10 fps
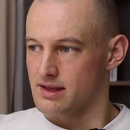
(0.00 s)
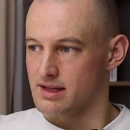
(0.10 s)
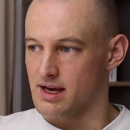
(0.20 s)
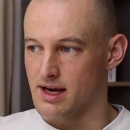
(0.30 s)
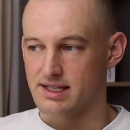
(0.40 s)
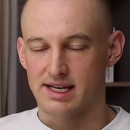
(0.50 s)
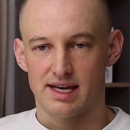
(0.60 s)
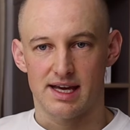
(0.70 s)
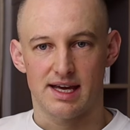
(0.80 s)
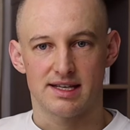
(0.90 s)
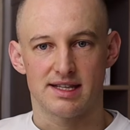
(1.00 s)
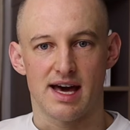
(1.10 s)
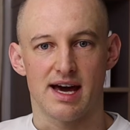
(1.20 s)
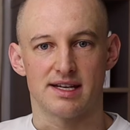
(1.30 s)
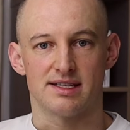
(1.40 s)
The idea is
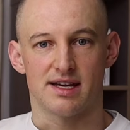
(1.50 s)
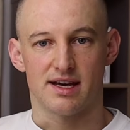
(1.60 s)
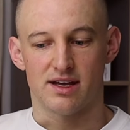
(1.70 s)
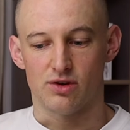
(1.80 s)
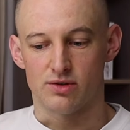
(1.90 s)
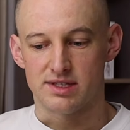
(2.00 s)
that you're